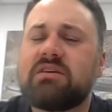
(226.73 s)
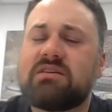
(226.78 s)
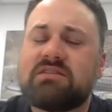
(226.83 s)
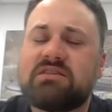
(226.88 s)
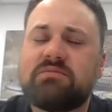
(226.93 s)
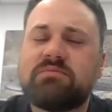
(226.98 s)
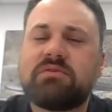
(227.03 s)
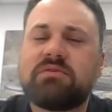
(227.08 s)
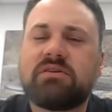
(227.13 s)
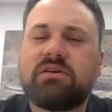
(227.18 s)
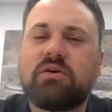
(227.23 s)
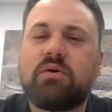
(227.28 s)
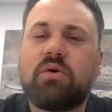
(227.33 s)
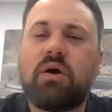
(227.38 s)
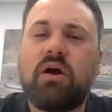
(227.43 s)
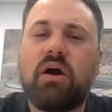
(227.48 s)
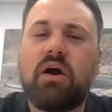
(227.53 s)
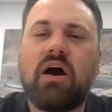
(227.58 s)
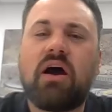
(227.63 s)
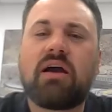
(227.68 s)
typically
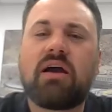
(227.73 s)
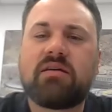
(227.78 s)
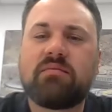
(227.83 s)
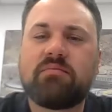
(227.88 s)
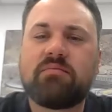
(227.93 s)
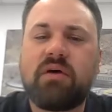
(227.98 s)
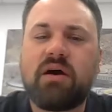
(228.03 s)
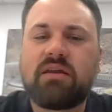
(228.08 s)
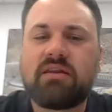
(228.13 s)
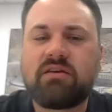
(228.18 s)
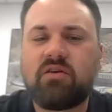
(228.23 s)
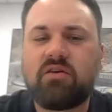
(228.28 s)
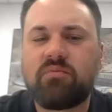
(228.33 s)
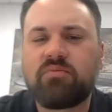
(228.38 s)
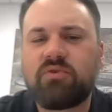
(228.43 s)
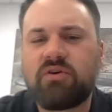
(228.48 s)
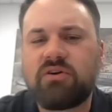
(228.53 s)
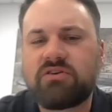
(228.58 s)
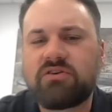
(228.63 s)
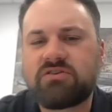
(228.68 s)
quite high in mining
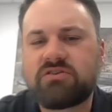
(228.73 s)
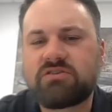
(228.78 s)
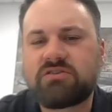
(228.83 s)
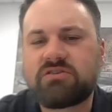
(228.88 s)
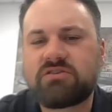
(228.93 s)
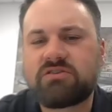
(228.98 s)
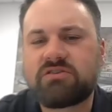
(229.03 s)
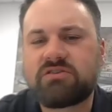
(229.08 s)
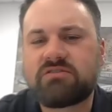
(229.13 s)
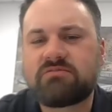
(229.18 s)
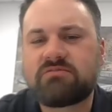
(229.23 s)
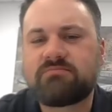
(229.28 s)
operations.